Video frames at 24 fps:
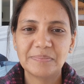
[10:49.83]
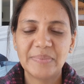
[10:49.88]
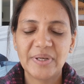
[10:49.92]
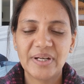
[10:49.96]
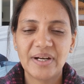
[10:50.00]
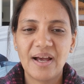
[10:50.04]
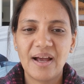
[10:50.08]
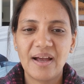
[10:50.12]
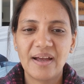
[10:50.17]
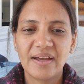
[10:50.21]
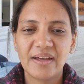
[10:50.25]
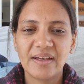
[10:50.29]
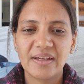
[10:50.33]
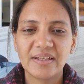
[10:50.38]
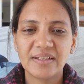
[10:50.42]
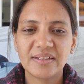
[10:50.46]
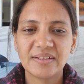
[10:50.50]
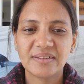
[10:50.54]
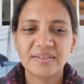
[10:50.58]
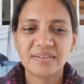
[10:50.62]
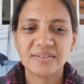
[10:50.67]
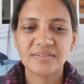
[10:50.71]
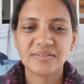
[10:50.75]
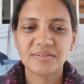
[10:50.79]
But I
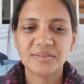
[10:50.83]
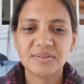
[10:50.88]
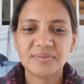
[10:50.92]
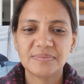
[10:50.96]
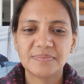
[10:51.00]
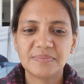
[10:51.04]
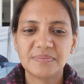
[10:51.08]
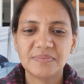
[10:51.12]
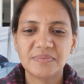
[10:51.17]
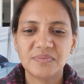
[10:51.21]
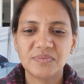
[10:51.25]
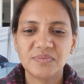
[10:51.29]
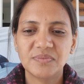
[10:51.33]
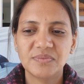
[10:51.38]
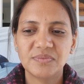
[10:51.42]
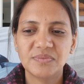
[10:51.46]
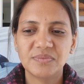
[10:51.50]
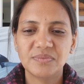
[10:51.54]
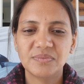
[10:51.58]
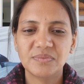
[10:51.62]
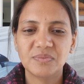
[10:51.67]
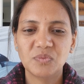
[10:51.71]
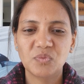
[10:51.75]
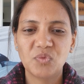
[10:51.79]

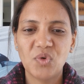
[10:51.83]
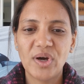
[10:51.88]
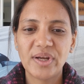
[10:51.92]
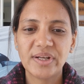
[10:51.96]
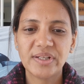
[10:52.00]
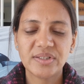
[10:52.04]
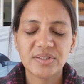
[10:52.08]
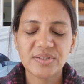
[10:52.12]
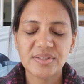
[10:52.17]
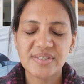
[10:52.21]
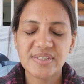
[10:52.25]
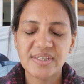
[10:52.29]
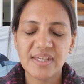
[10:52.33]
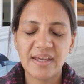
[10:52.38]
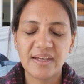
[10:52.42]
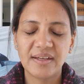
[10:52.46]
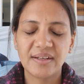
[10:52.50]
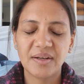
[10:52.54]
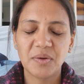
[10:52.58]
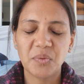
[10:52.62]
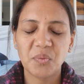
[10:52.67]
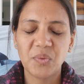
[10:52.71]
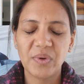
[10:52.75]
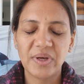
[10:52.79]
wanted to
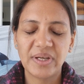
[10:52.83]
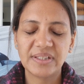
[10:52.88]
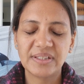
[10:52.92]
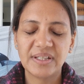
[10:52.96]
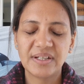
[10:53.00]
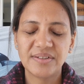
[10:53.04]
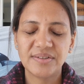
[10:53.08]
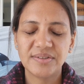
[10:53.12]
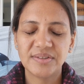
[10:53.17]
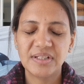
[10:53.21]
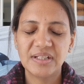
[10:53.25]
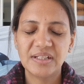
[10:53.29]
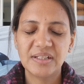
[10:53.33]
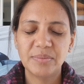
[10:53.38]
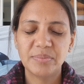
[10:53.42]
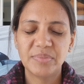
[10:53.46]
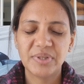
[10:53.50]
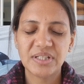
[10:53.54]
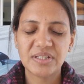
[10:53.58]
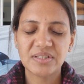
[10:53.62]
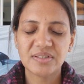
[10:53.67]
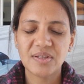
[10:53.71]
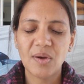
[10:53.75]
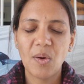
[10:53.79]
say in a way that really
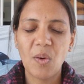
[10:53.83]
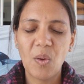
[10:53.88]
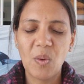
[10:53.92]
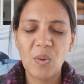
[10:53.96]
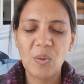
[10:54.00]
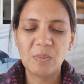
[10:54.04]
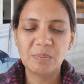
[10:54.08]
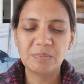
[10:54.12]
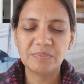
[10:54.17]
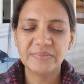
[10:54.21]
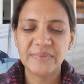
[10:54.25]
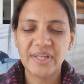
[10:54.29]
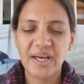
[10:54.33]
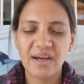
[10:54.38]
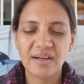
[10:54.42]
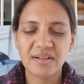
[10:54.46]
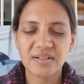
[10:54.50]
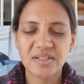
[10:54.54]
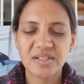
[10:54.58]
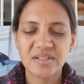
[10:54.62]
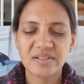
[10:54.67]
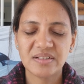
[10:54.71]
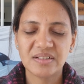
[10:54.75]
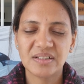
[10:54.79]
brings home
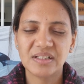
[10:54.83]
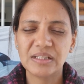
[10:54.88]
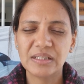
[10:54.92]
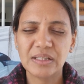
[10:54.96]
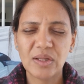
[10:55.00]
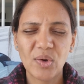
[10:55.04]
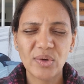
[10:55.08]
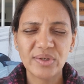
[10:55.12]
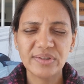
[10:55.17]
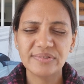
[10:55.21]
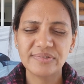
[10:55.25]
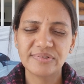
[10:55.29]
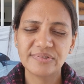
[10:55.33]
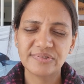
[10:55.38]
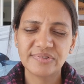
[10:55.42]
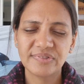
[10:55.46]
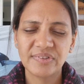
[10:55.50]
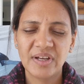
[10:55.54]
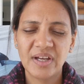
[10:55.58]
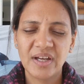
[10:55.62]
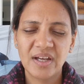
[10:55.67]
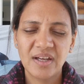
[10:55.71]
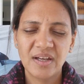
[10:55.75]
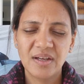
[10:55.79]
that a lot of
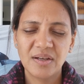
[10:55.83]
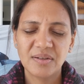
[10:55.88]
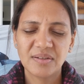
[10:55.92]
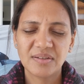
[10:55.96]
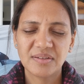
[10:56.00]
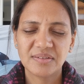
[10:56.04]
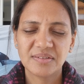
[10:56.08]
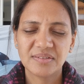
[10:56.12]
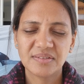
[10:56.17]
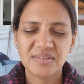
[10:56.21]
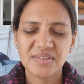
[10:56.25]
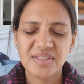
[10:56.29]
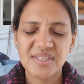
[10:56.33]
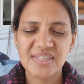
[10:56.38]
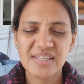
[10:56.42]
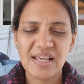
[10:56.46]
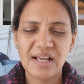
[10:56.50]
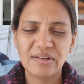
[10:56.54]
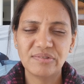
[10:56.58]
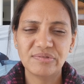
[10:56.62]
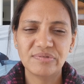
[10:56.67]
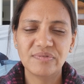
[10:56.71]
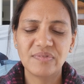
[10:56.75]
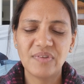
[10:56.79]

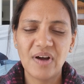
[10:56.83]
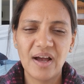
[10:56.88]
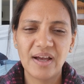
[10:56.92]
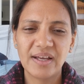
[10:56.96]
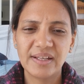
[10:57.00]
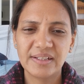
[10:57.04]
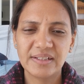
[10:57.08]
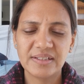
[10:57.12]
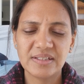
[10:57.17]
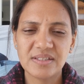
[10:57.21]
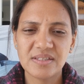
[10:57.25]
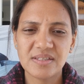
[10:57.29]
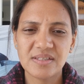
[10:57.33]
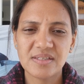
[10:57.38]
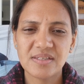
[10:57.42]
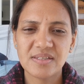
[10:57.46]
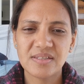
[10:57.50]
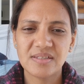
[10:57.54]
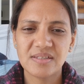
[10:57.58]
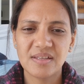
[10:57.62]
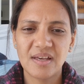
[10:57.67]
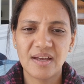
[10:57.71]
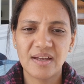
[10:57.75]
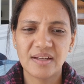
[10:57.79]

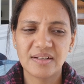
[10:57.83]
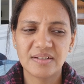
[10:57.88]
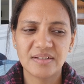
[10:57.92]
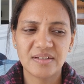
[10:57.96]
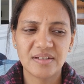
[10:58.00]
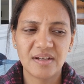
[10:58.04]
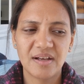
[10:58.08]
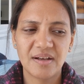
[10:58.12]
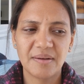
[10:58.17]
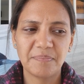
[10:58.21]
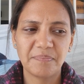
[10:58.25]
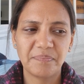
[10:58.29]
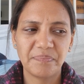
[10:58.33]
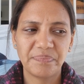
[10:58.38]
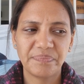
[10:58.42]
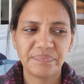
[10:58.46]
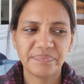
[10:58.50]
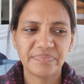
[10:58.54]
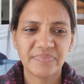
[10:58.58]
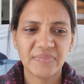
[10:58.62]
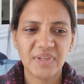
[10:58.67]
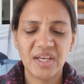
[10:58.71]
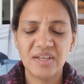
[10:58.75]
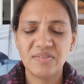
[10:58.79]
self-violence and
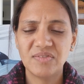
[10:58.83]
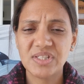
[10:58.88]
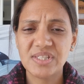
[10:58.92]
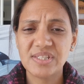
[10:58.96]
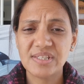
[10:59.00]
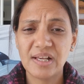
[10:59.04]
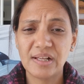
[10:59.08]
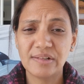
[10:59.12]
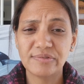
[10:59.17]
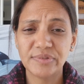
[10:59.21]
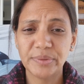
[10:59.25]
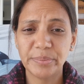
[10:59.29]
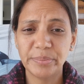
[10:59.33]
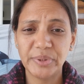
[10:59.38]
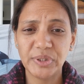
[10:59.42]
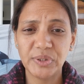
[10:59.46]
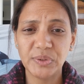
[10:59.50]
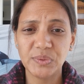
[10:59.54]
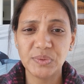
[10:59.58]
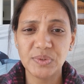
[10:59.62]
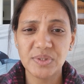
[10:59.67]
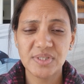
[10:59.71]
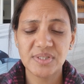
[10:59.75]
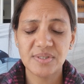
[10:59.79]
even
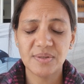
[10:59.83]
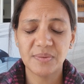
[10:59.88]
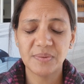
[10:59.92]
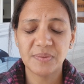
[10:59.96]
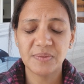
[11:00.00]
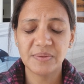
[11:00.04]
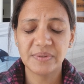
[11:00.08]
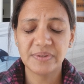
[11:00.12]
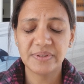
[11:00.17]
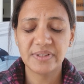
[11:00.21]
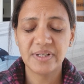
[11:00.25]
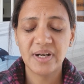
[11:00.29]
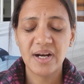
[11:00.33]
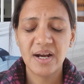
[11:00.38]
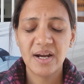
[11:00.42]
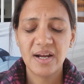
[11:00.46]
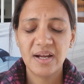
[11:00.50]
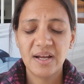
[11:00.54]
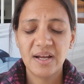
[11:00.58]
self-abuse, or